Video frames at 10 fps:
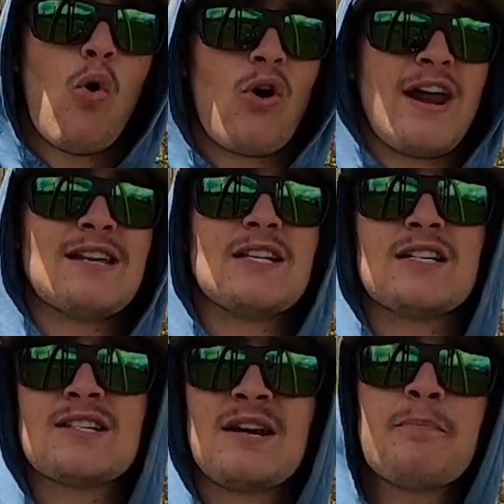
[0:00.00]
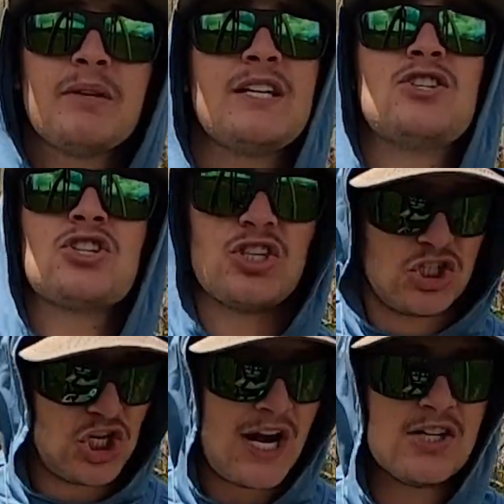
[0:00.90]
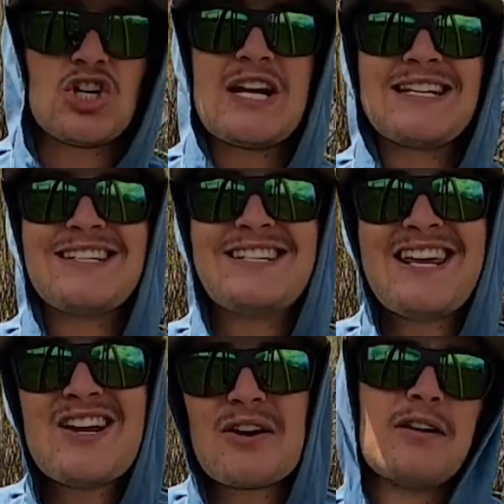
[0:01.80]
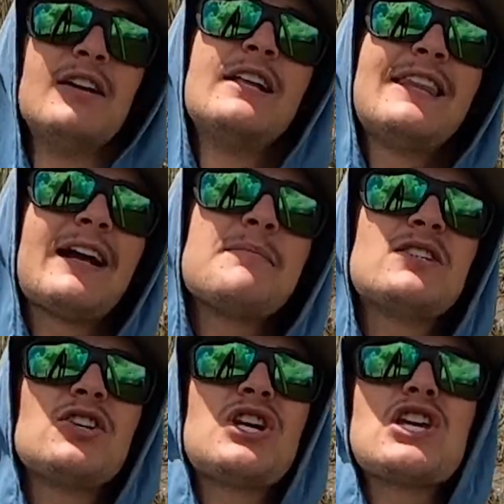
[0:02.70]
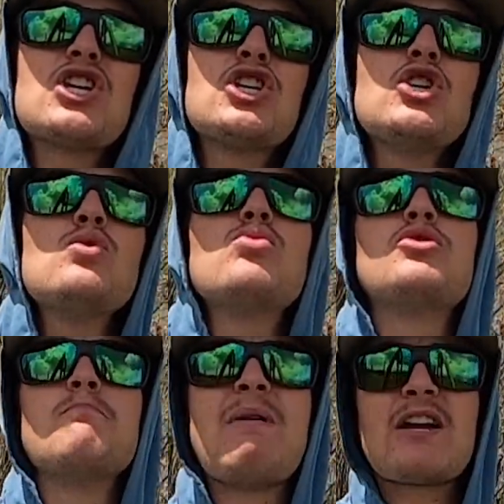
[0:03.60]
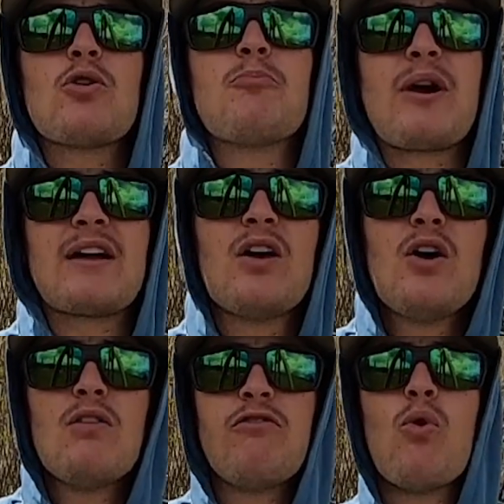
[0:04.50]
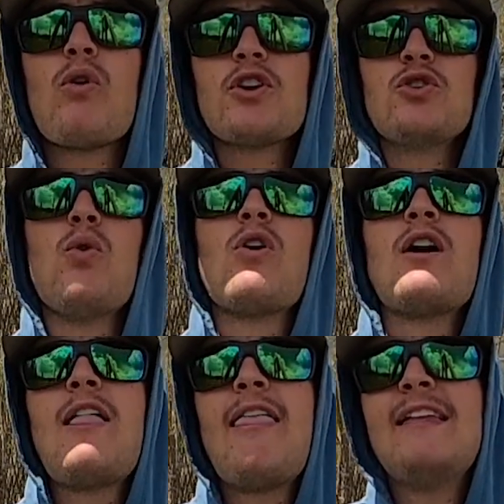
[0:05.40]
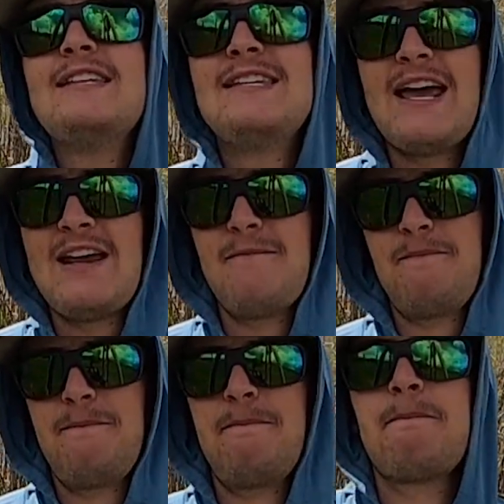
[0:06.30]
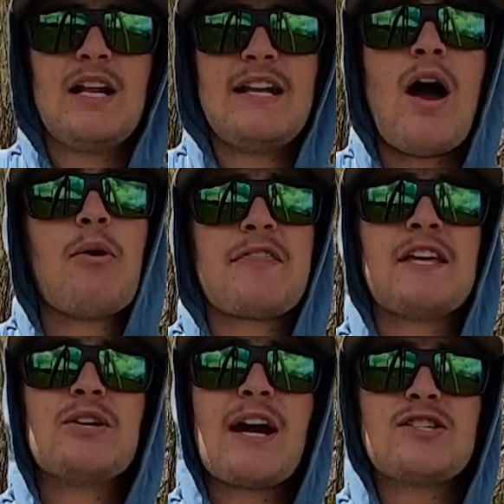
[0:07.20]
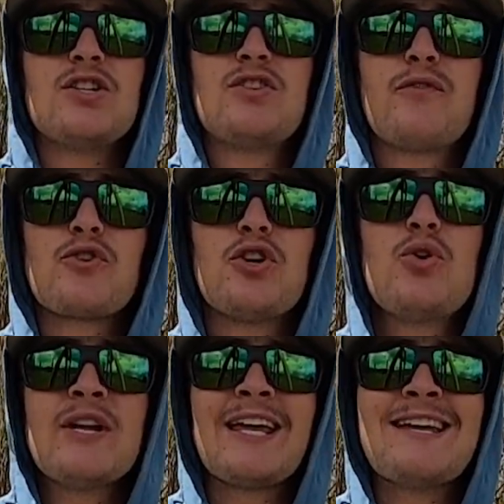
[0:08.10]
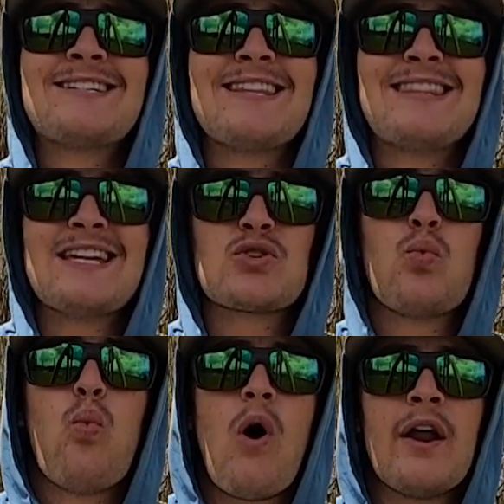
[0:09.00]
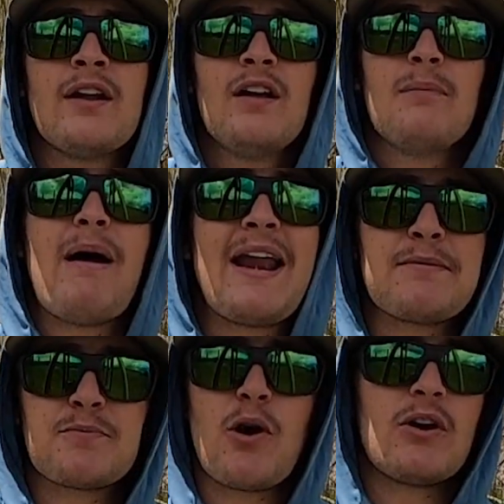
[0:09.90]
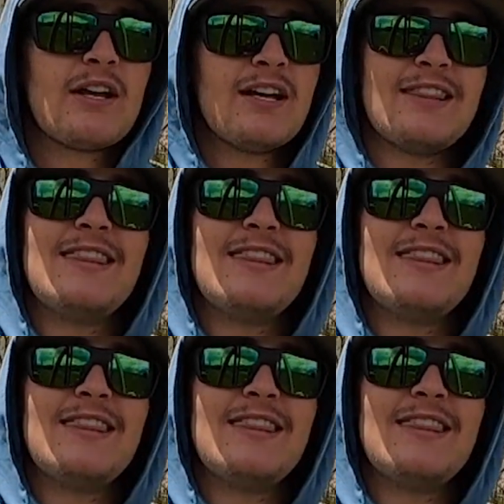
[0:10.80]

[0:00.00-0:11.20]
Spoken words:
Or is it simply just the change in gear? That can be such a huge make or break for your day. Now, I want to thank you guys for tuning into this one. My name is Brody.